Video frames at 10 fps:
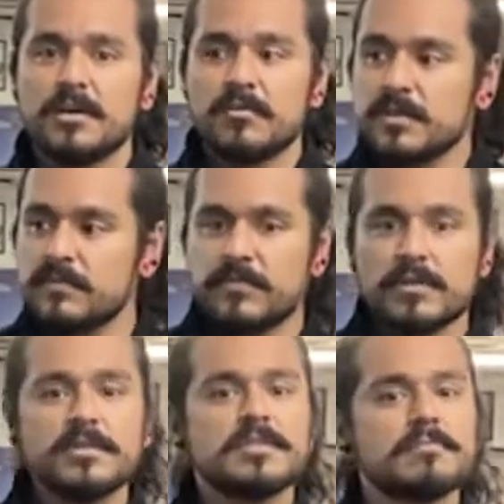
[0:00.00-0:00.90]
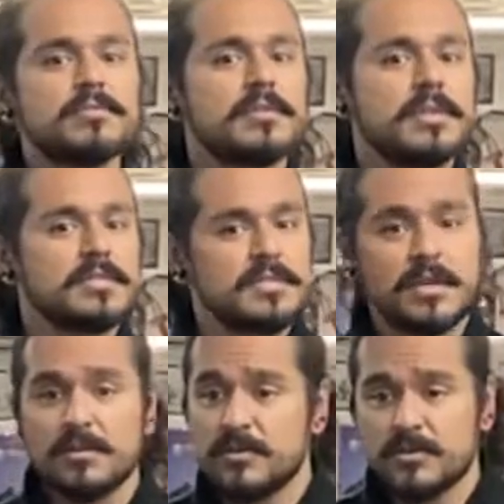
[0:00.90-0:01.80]
with the very simple things that
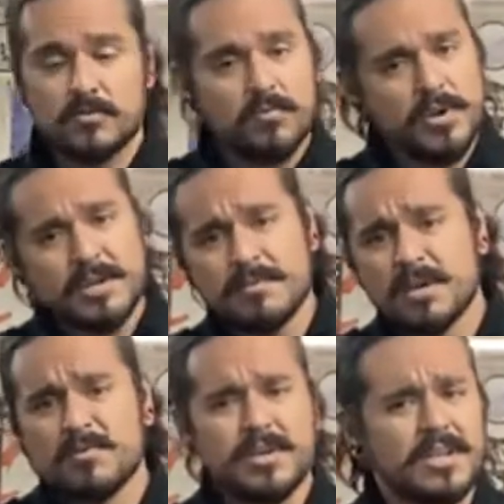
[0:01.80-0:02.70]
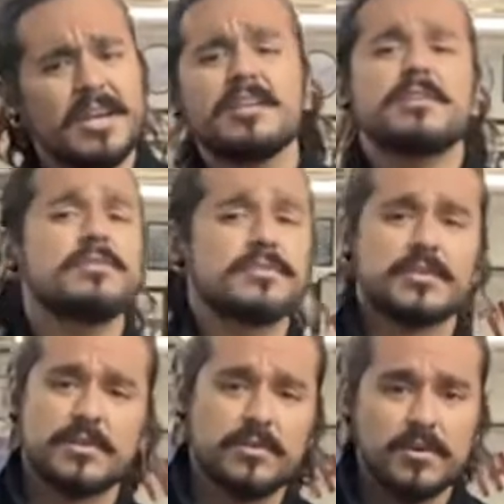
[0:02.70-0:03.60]
I learned way back when, eight years
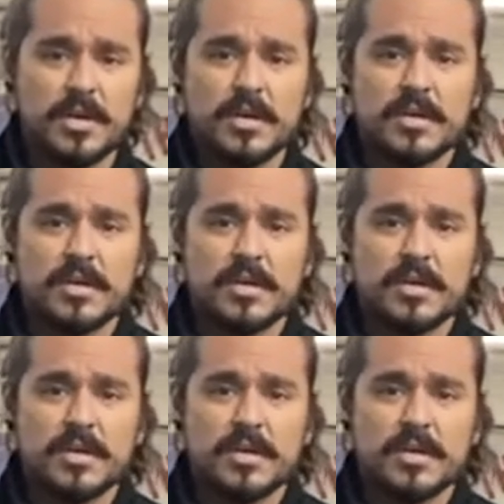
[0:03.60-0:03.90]
ago,